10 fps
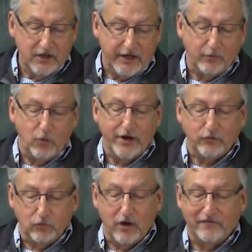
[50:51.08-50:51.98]
And
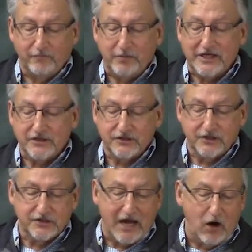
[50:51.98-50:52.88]
what rough beast,
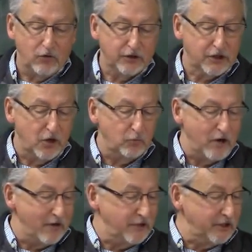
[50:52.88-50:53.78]
its hour come
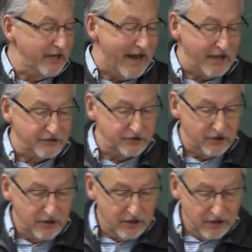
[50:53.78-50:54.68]
round at last,
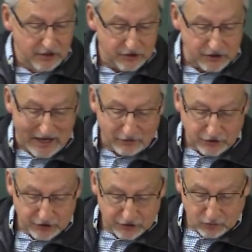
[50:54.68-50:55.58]

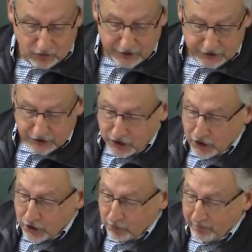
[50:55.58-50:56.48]
slouches towards
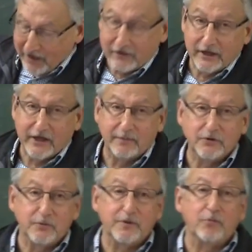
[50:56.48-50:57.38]
Bethlehem
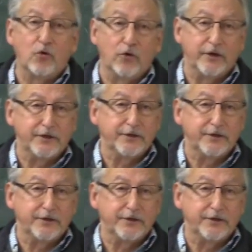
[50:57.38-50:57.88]
to be born.